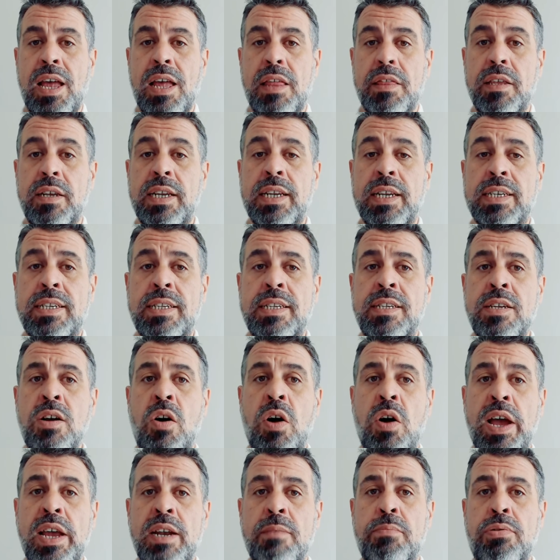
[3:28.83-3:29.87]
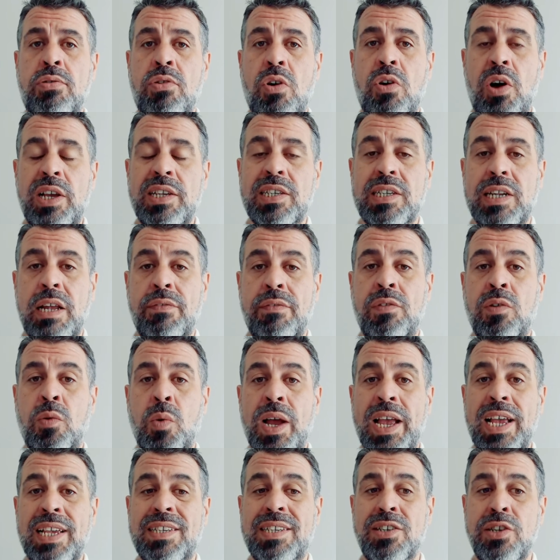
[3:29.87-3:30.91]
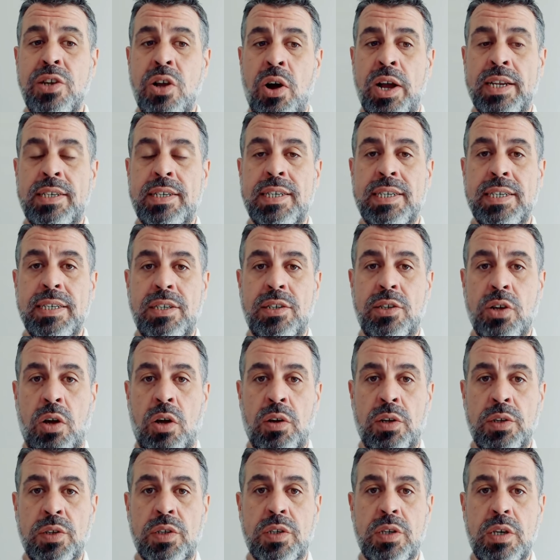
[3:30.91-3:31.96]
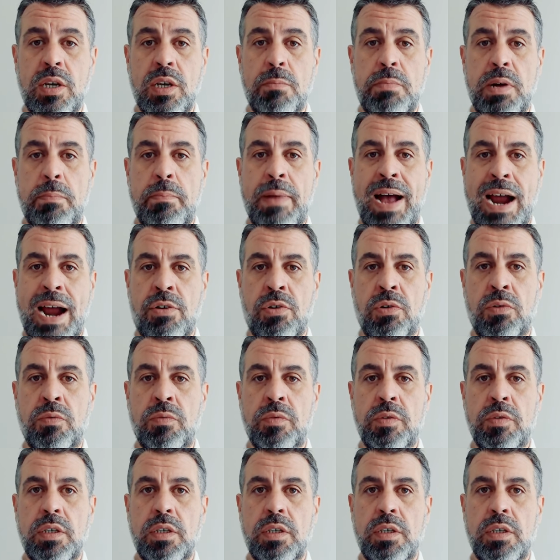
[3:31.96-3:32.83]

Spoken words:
that the desired price level is $90 per barrel.